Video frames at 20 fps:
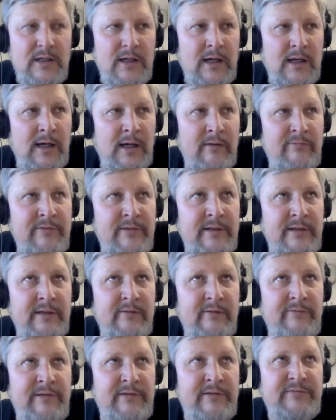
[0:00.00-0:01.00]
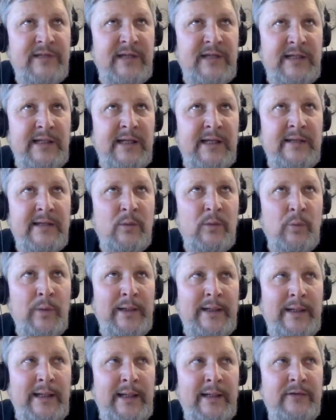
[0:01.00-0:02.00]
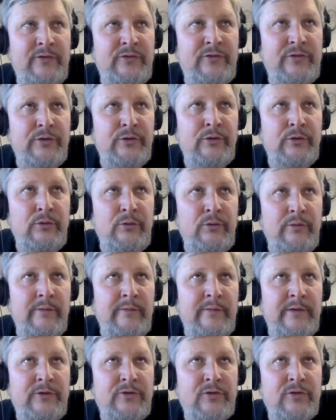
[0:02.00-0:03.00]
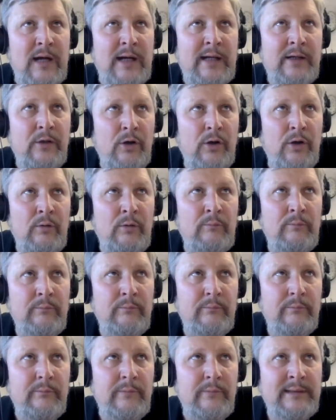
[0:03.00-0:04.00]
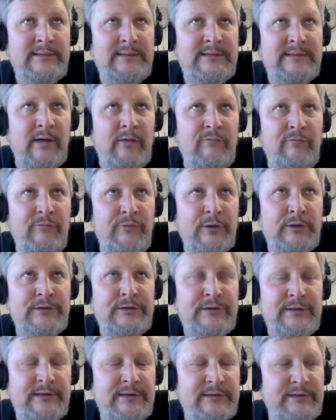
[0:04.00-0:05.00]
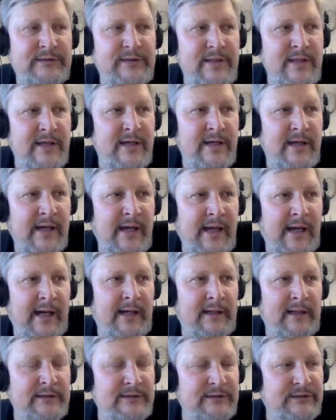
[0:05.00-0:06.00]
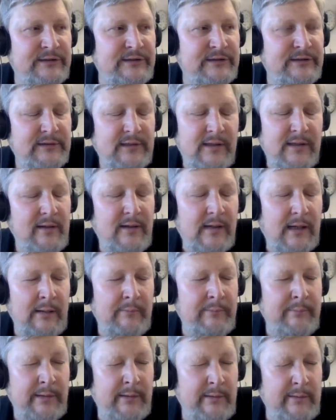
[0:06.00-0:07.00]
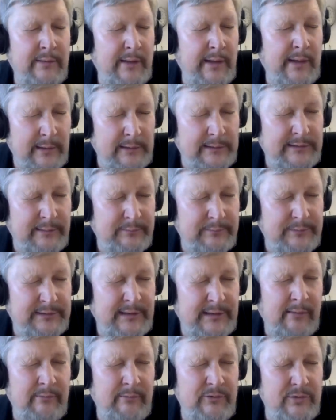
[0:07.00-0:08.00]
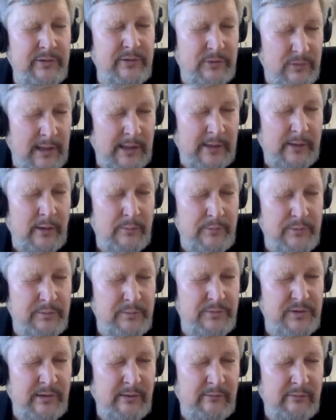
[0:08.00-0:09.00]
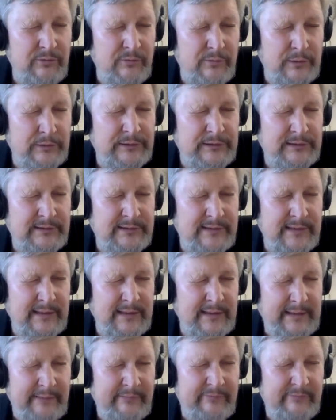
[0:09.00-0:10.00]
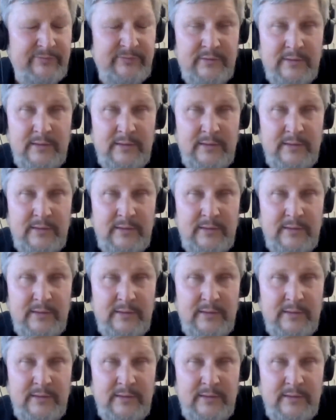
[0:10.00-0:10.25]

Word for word: of the fifteen N that went into the trichome itself versus the hairs. I mean, the hairs themselves, the trichomes themselves versus the leaf